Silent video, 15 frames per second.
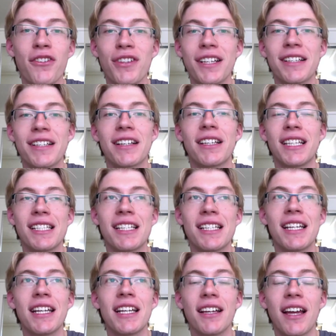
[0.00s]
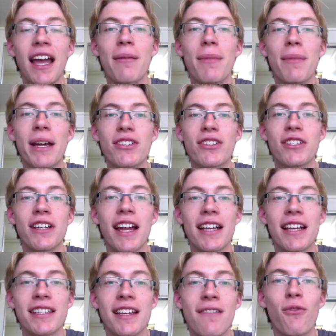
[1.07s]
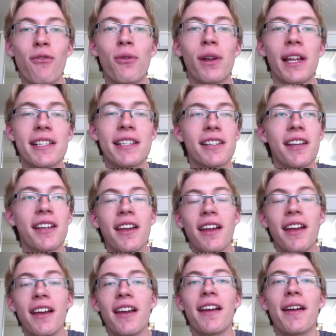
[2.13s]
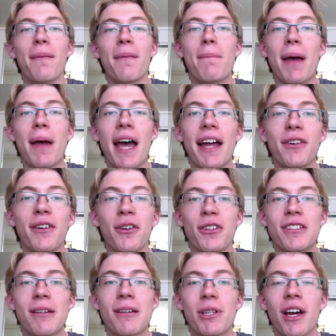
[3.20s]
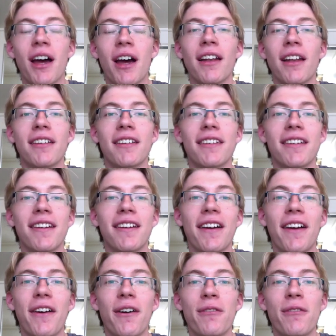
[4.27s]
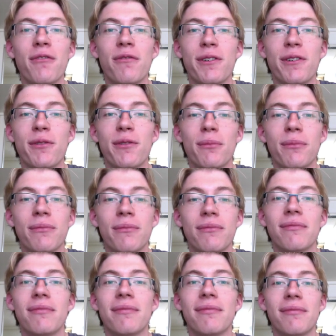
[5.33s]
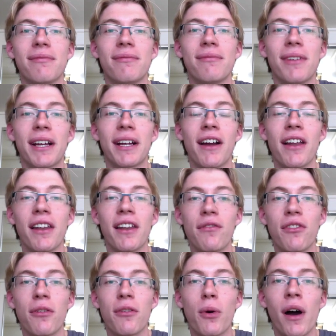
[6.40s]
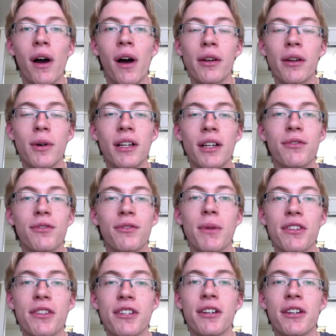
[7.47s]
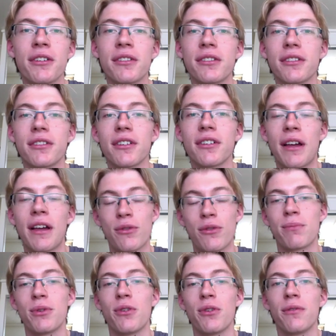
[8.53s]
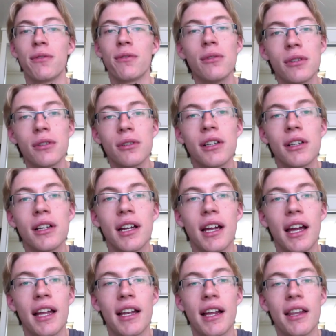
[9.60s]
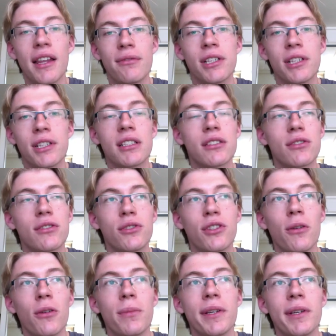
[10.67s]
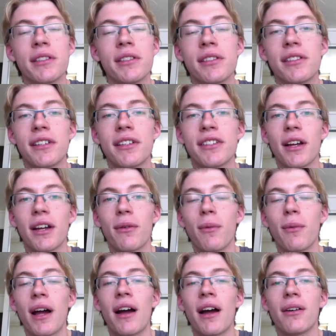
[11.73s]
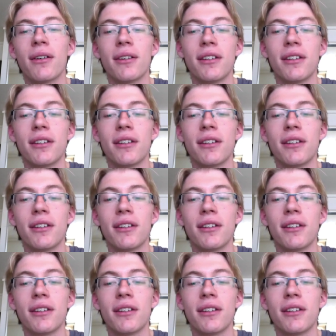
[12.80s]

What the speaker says: think Disney Animation has ever released bad concept art of a film. Like, I loved the Moana one a few months ago. That was beautiful. And now they've released Utopias. It's like, wow.